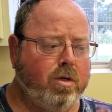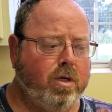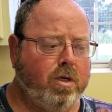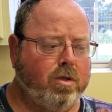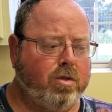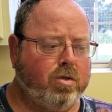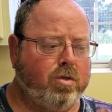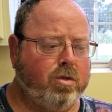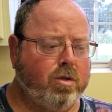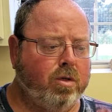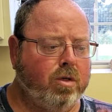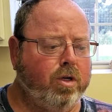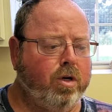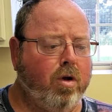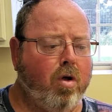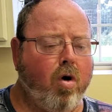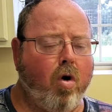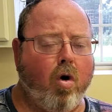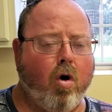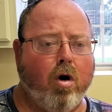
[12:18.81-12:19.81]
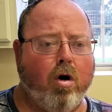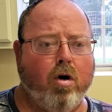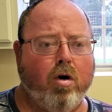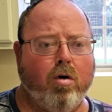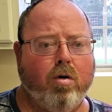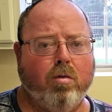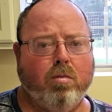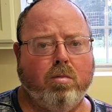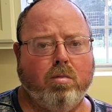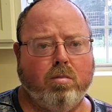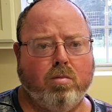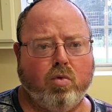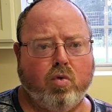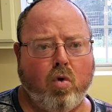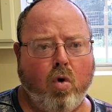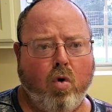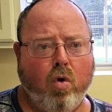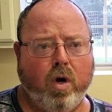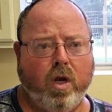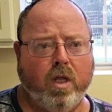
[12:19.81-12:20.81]
It's a little harder
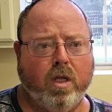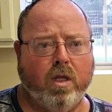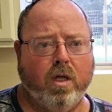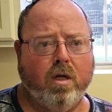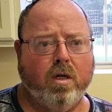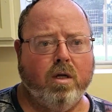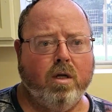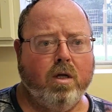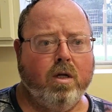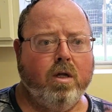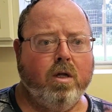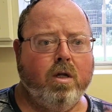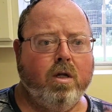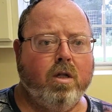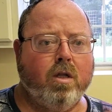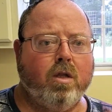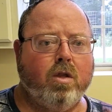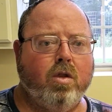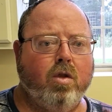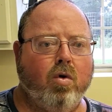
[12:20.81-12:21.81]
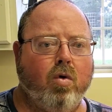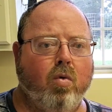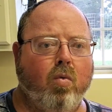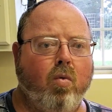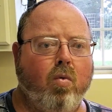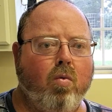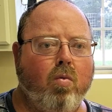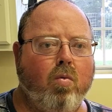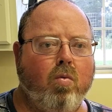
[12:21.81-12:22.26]
growing in the